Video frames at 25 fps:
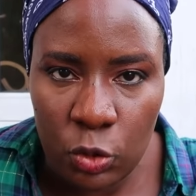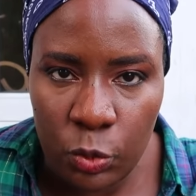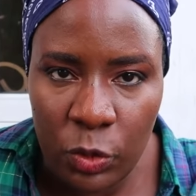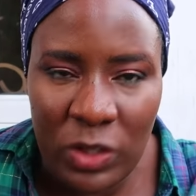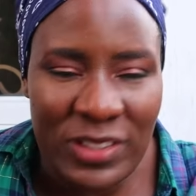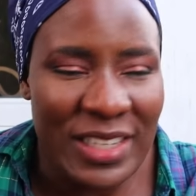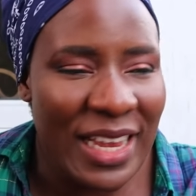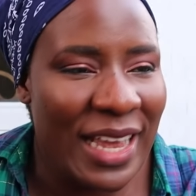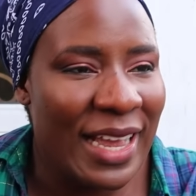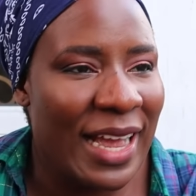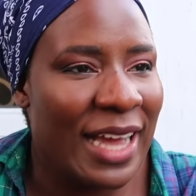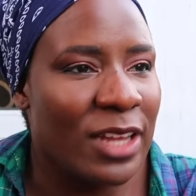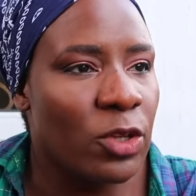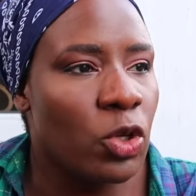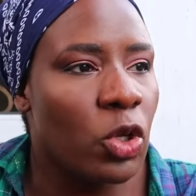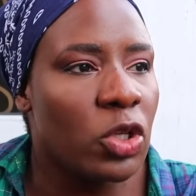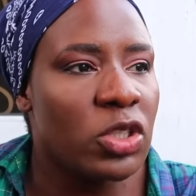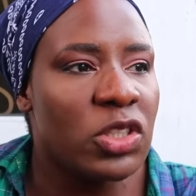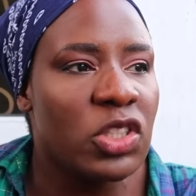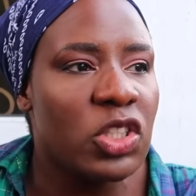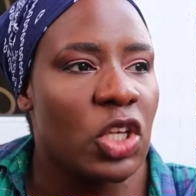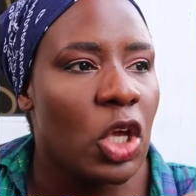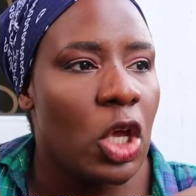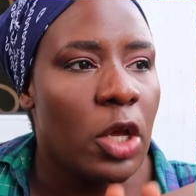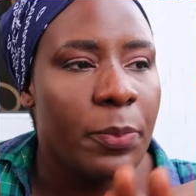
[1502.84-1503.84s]
because I
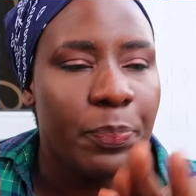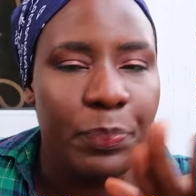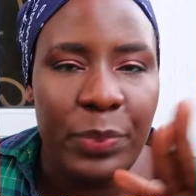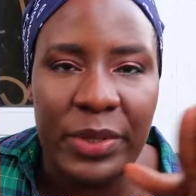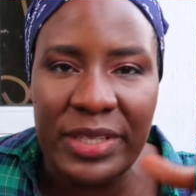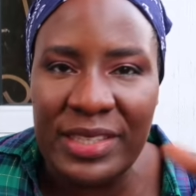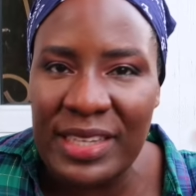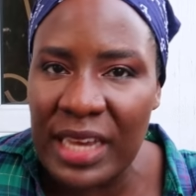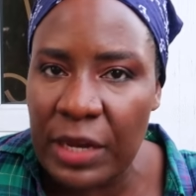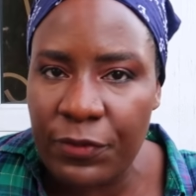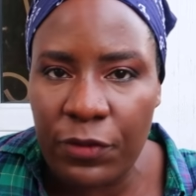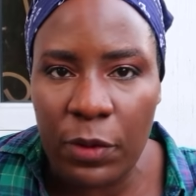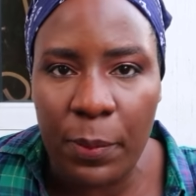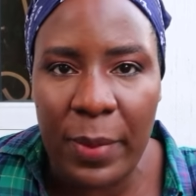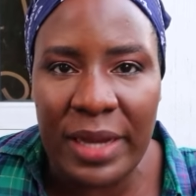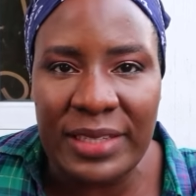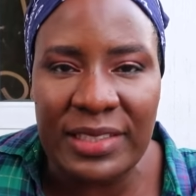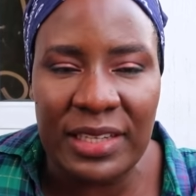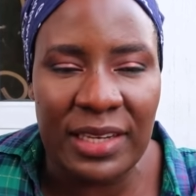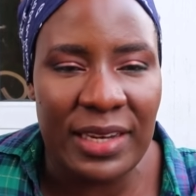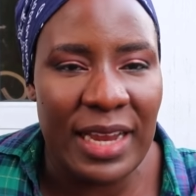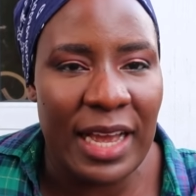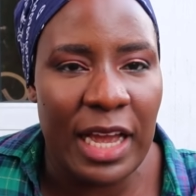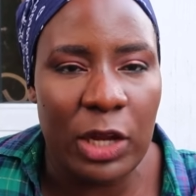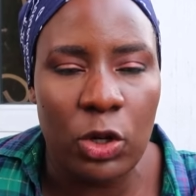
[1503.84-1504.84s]
cannot be there for my
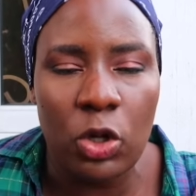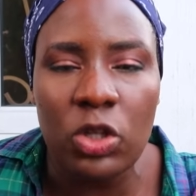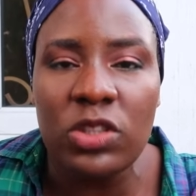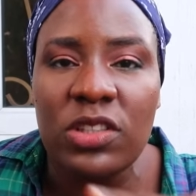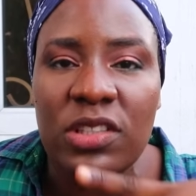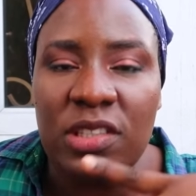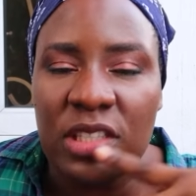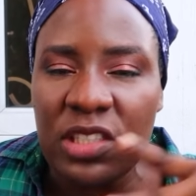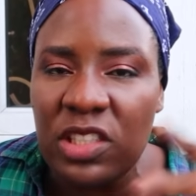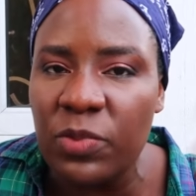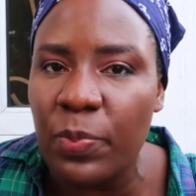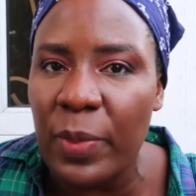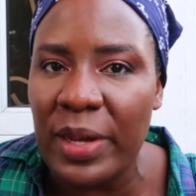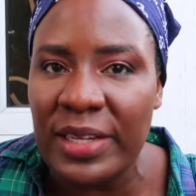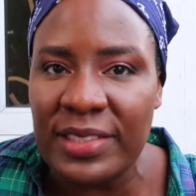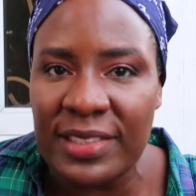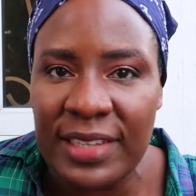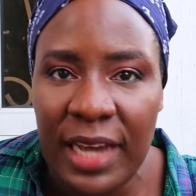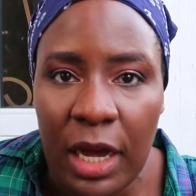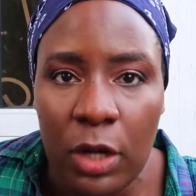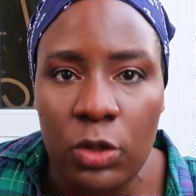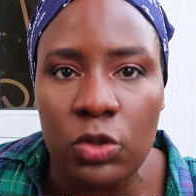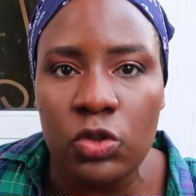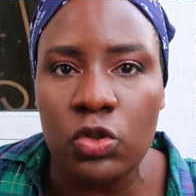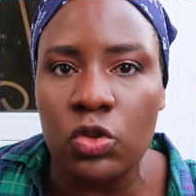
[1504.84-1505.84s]
child, I cannot teach my
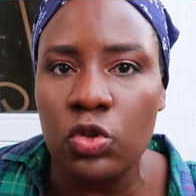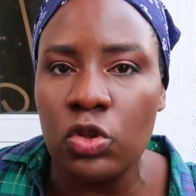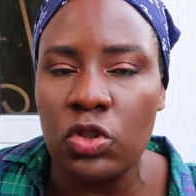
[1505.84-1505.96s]
child,